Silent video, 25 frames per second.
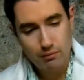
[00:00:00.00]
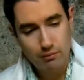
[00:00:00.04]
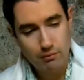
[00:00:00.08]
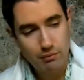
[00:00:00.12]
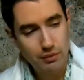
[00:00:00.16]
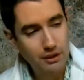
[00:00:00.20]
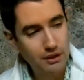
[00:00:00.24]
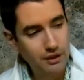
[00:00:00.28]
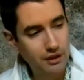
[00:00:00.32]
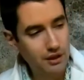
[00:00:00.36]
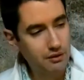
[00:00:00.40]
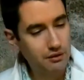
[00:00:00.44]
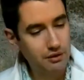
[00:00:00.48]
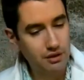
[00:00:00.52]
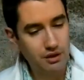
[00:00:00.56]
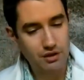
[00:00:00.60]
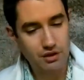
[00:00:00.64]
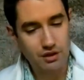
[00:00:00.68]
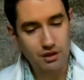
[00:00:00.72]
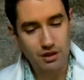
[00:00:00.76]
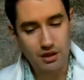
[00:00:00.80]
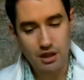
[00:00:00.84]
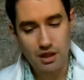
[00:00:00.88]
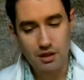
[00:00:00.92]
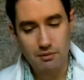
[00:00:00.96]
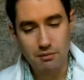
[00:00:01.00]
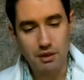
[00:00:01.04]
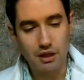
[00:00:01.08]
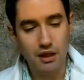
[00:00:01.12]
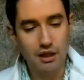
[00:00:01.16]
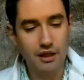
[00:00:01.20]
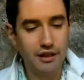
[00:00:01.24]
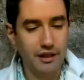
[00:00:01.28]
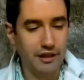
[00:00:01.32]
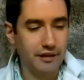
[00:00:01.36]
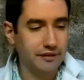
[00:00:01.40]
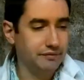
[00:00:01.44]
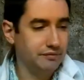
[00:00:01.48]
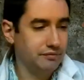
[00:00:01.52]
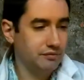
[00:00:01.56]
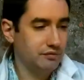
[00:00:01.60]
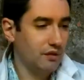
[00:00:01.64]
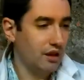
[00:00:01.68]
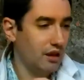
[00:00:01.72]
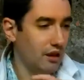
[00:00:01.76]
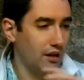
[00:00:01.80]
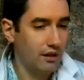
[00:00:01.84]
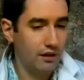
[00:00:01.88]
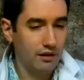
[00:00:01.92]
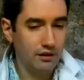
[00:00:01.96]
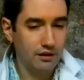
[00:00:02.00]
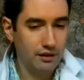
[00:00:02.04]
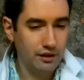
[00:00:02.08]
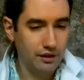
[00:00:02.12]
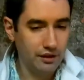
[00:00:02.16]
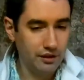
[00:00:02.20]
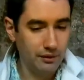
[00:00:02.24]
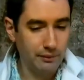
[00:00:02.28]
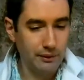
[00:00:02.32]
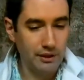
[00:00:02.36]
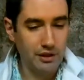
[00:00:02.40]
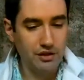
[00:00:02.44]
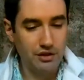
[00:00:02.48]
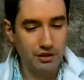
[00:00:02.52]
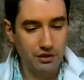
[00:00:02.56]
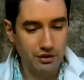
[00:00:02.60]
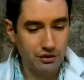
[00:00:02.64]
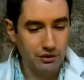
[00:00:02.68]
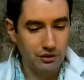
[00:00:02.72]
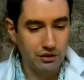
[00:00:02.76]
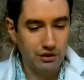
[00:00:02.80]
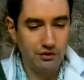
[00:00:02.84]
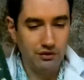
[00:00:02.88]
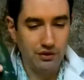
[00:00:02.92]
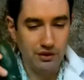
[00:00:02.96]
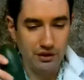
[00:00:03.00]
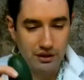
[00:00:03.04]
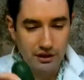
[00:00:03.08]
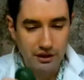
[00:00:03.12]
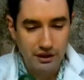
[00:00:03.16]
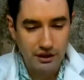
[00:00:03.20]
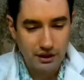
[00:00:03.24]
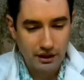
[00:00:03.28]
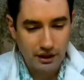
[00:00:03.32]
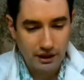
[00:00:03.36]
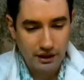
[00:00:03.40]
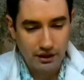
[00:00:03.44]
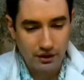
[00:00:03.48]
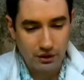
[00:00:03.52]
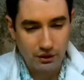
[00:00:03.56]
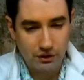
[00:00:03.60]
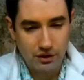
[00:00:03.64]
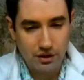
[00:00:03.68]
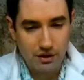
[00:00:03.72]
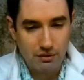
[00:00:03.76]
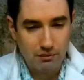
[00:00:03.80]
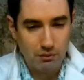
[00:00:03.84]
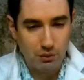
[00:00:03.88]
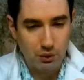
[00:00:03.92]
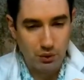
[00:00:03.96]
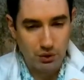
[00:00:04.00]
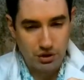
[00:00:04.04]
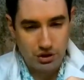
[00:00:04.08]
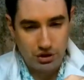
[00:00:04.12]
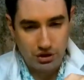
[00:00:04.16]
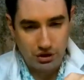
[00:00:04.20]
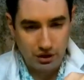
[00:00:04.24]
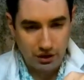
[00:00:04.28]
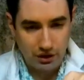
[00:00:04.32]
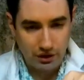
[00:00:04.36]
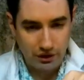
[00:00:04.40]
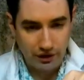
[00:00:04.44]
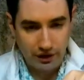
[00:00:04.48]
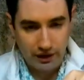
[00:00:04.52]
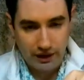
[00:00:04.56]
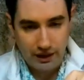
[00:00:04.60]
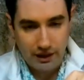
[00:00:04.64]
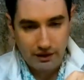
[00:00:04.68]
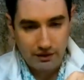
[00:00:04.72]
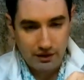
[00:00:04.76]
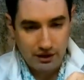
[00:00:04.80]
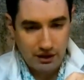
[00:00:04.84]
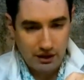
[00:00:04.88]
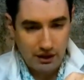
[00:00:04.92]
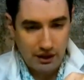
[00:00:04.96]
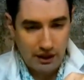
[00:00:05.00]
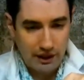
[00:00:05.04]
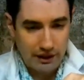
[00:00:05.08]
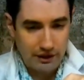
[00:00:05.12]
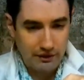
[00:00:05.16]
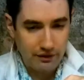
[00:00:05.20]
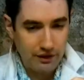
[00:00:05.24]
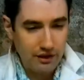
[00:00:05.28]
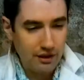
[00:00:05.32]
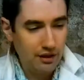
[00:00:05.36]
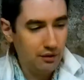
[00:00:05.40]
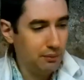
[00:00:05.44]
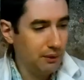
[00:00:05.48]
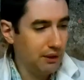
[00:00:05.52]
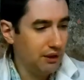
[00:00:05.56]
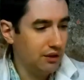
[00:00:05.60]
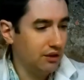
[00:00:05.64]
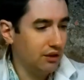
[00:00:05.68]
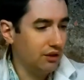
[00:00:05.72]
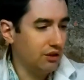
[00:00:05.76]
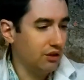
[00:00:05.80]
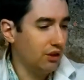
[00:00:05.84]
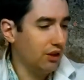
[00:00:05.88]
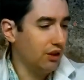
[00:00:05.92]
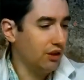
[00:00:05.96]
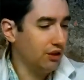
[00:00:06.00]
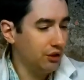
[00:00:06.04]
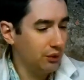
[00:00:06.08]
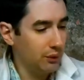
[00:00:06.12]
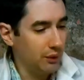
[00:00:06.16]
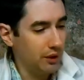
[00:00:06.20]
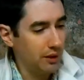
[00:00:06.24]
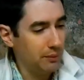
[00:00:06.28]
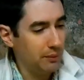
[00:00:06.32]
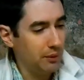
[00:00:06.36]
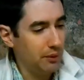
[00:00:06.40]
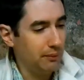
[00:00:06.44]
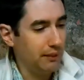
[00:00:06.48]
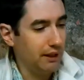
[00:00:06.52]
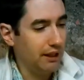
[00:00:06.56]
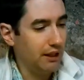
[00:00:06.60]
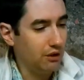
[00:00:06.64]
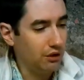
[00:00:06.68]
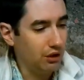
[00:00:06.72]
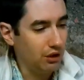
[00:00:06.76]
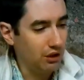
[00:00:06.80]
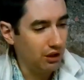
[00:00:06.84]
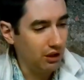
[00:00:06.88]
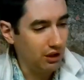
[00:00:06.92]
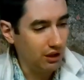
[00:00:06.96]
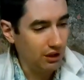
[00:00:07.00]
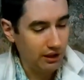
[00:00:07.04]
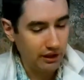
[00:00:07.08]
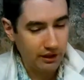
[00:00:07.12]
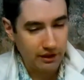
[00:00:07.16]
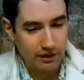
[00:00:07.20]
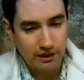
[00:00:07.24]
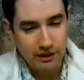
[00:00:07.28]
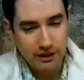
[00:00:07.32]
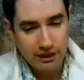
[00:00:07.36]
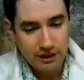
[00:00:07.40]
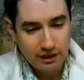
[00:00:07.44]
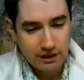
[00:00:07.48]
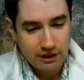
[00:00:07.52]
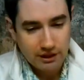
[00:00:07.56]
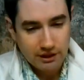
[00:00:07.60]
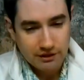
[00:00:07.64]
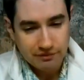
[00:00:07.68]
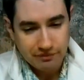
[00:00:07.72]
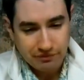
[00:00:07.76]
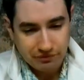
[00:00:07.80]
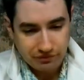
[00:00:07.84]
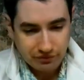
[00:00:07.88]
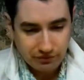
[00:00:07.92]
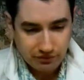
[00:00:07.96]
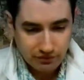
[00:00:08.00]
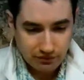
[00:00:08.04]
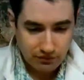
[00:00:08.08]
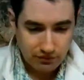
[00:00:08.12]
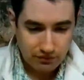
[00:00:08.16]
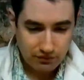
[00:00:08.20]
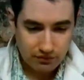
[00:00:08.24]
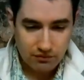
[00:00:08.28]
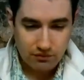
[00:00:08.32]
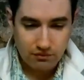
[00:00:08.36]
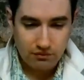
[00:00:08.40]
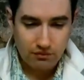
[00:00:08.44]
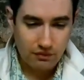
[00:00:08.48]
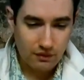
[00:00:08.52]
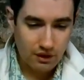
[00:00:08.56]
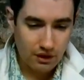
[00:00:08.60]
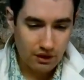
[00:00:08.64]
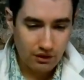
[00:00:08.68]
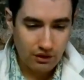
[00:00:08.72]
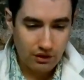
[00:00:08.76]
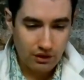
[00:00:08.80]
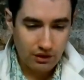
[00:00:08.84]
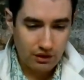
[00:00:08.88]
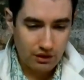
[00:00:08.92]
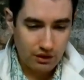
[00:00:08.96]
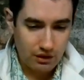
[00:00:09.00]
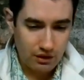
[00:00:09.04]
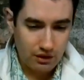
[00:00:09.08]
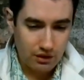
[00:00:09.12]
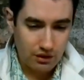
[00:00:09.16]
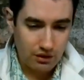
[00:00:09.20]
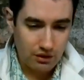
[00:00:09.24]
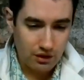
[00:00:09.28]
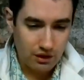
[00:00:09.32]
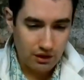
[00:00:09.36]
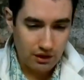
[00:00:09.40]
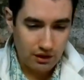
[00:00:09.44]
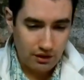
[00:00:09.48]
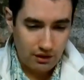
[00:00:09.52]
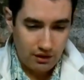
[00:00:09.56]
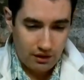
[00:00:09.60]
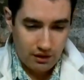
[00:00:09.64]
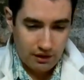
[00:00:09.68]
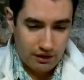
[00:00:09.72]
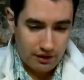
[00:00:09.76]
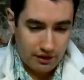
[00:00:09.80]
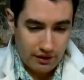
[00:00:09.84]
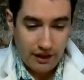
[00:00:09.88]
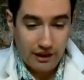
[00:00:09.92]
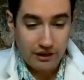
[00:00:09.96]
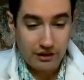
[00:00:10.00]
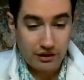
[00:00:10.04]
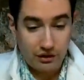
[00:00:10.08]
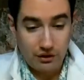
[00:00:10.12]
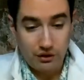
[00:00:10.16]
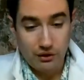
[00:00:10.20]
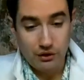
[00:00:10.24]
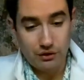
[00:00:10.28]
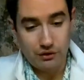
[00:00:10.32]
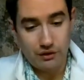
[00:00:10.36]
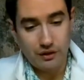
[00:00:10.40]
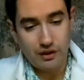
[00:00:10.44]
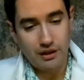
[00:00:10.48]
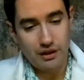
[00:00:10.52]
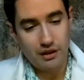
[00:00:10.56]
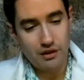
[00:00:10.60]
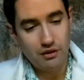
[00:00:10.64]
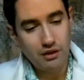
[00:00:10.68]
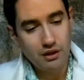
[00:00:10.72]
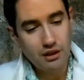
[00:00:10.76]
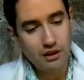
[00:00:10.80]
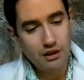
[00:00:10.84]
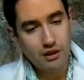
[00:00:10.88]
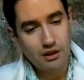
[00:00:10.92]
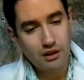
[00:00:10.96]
But I'm just going to keep cutting until my jars are all full. I can always get more jars. I have a lot of these because it's also what I put my alcohol in. I'm going to say, that's an older video.